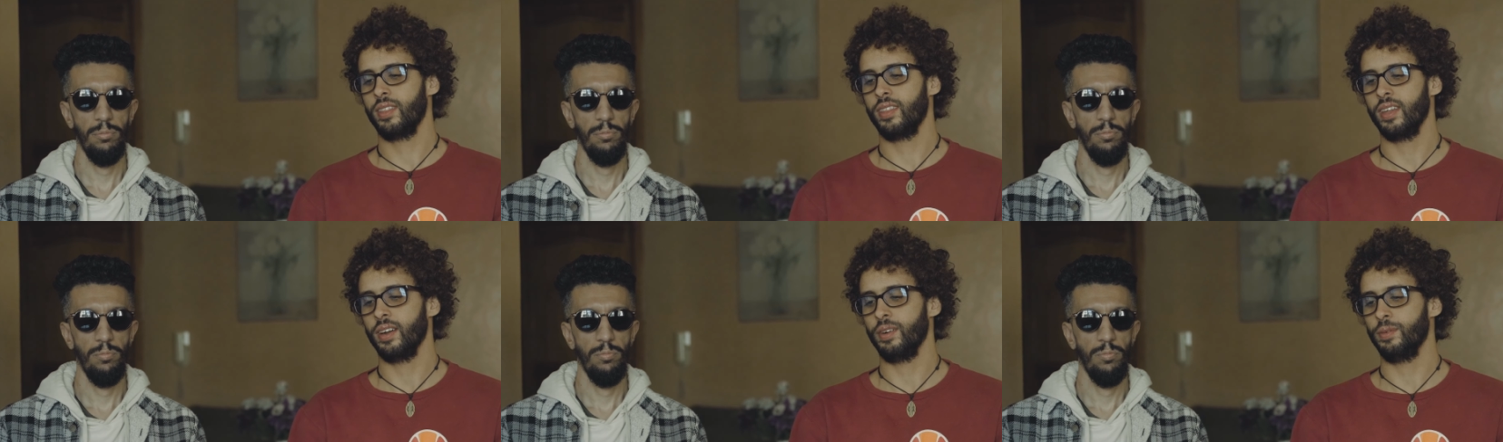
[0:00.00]

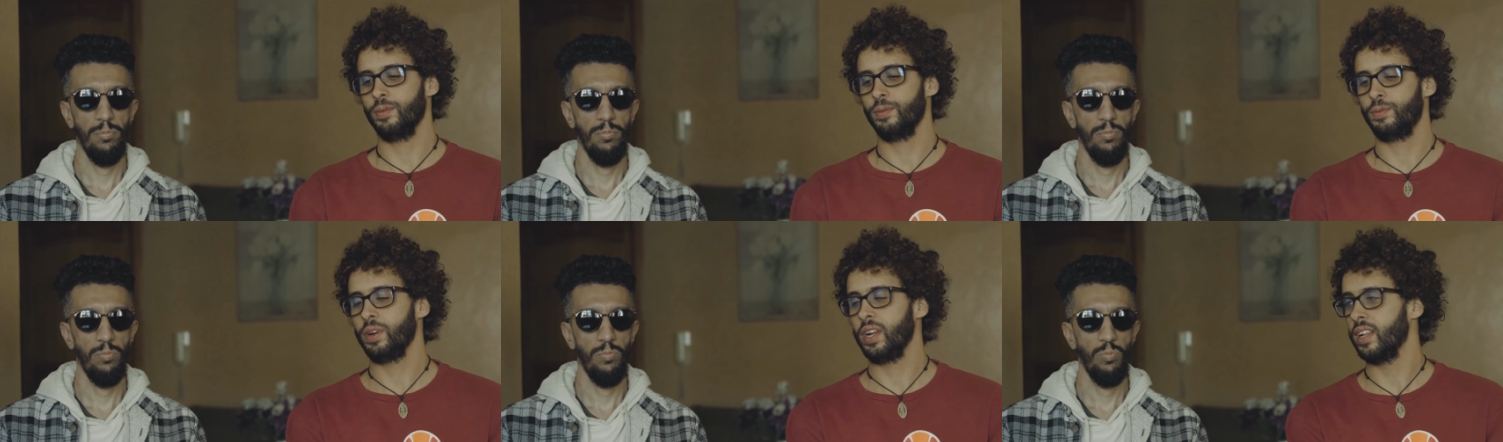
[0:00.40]
Speaker 1: their
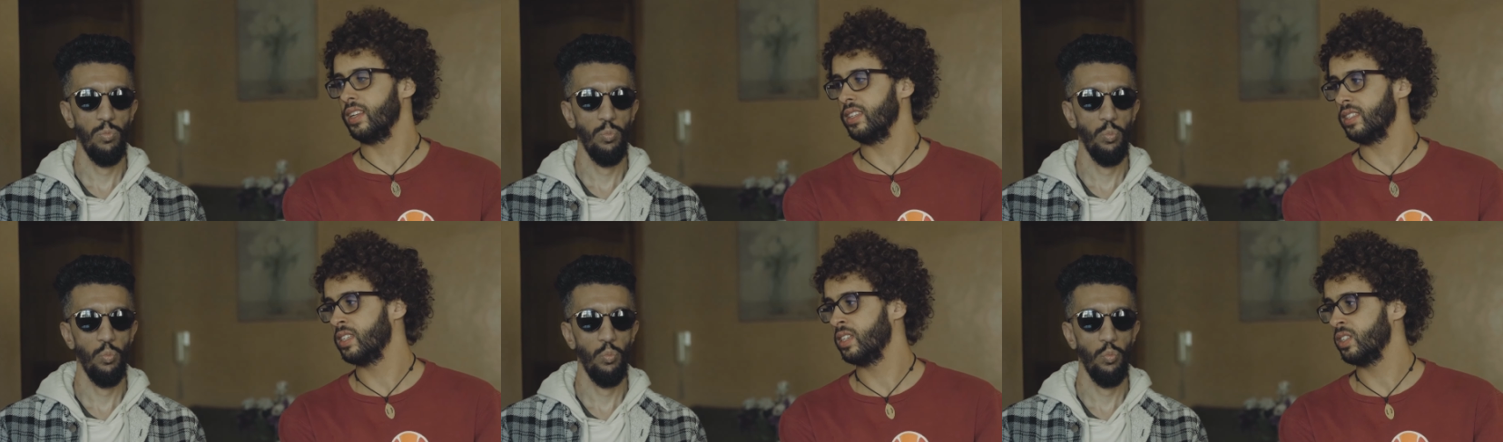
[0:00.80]
real
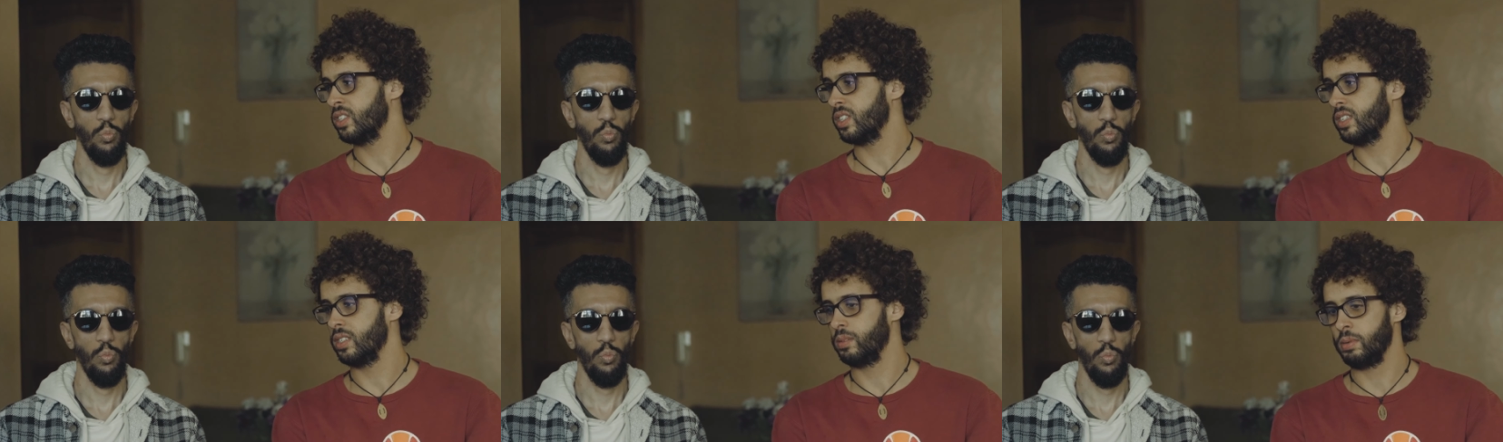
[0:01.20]

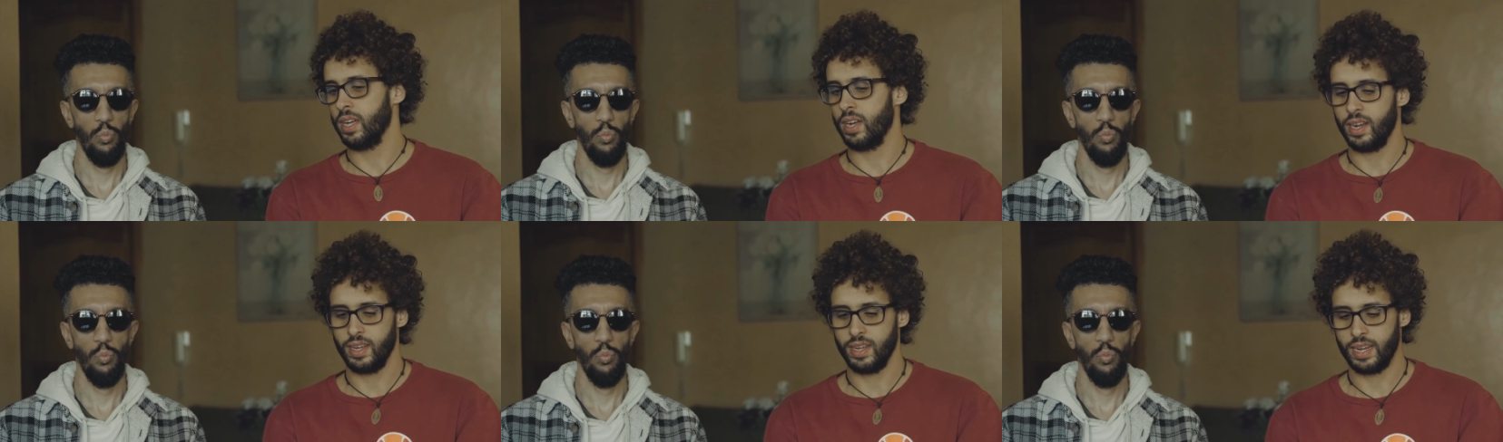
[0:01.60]
intentions
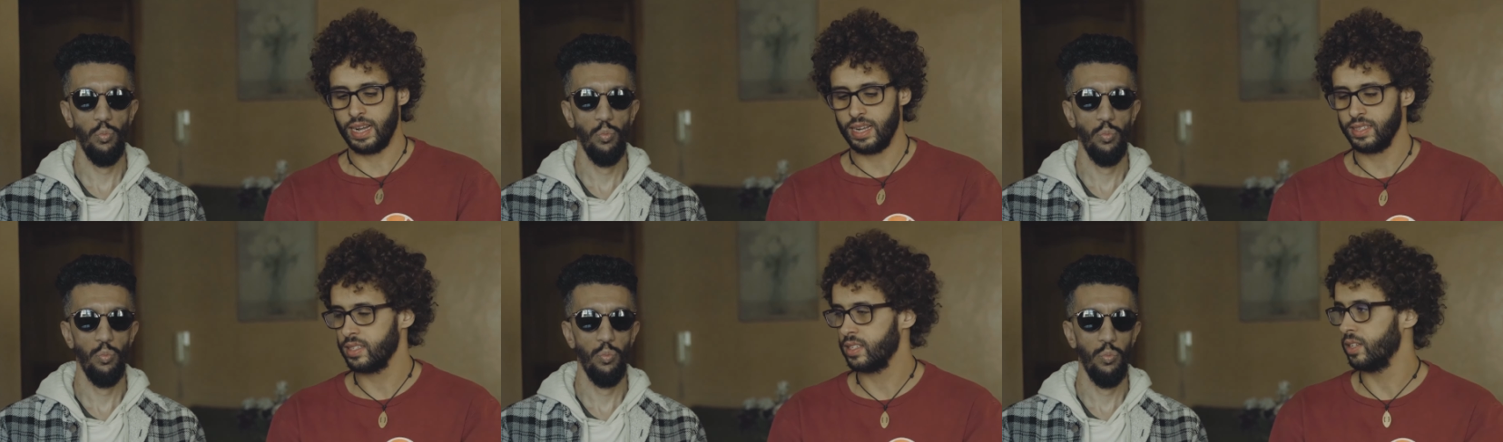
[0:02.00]
behind
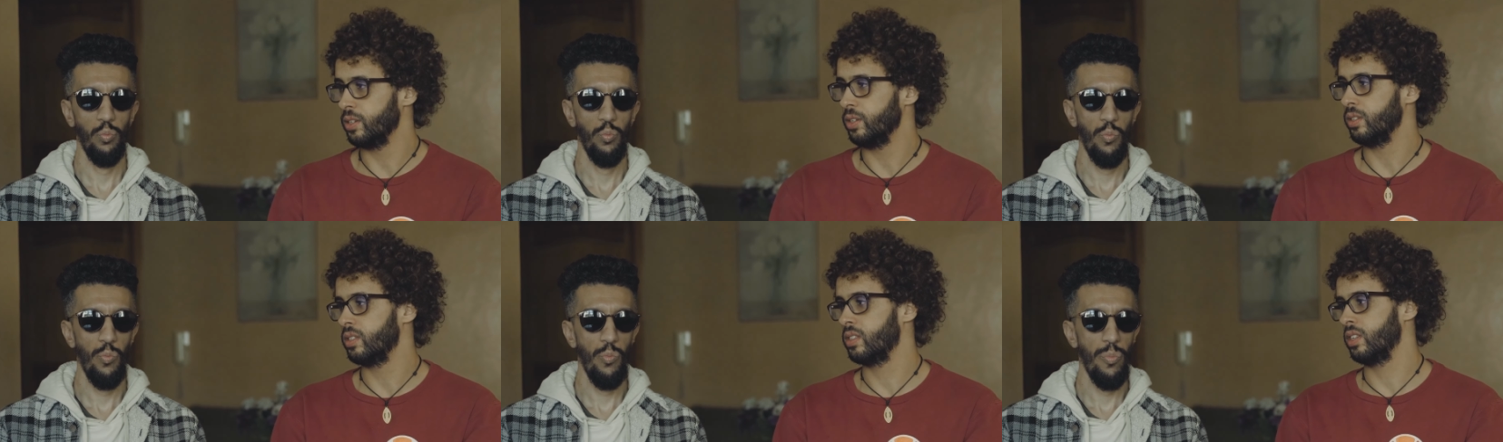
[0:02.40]
asking
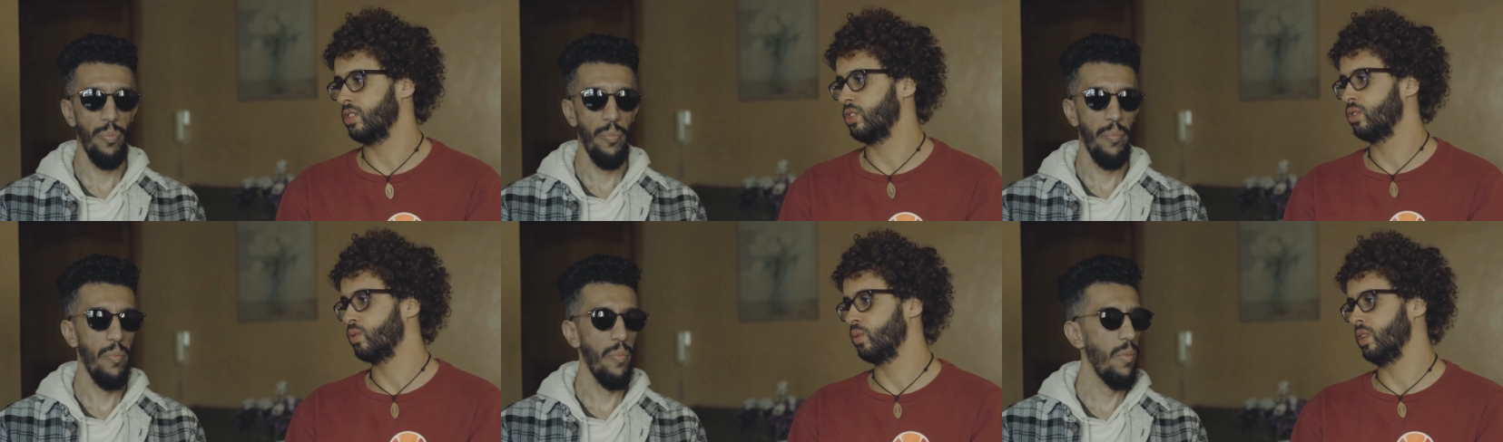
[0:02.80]
her
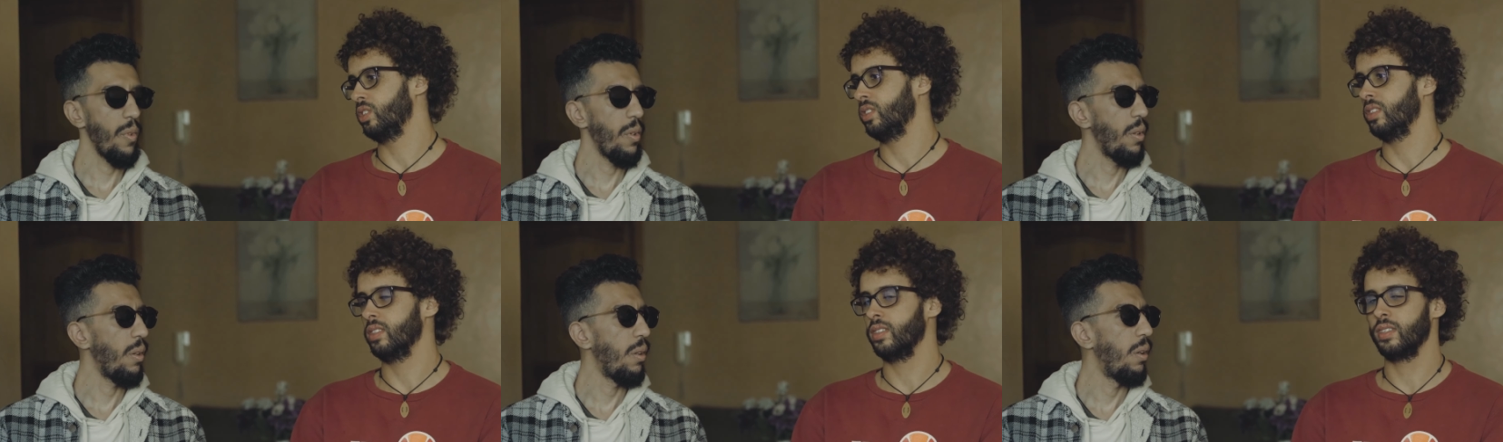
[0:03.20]
such
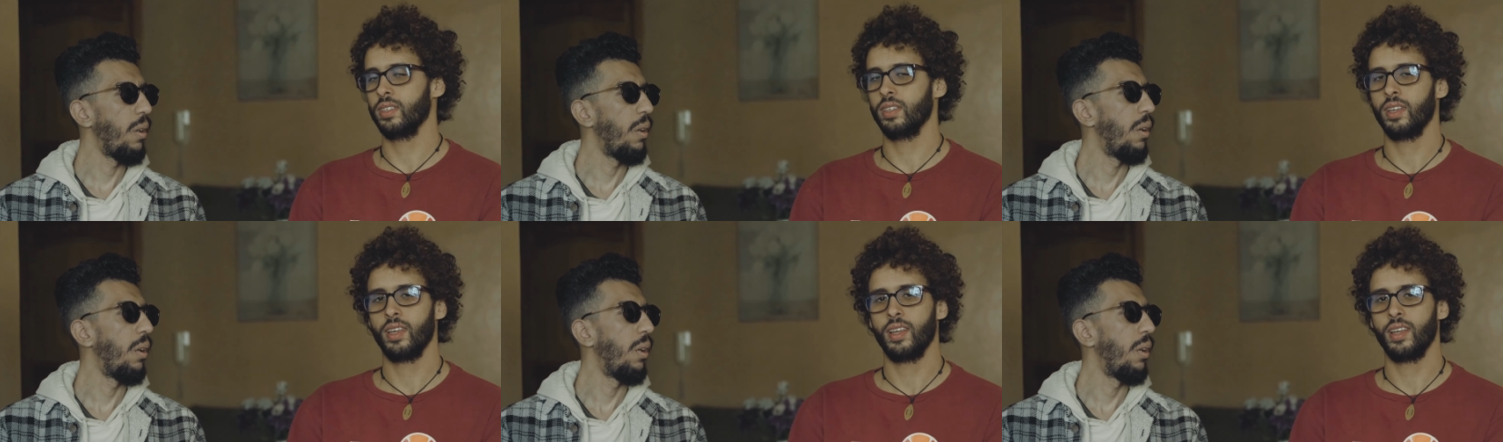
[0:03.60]
questions.